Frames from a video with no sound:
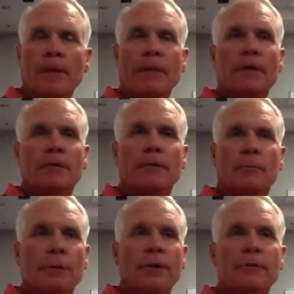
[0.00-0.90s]
I think in
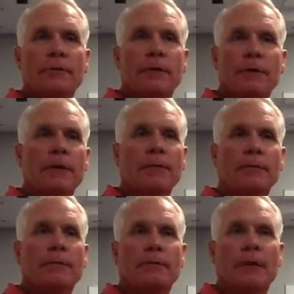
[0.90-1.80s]
some places on the
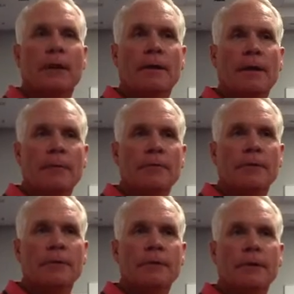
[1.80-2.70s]
defensive line,
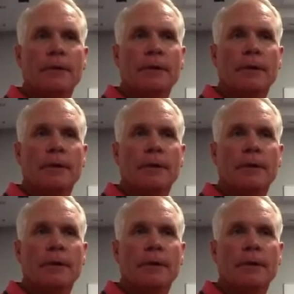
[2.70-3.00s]
absolutely.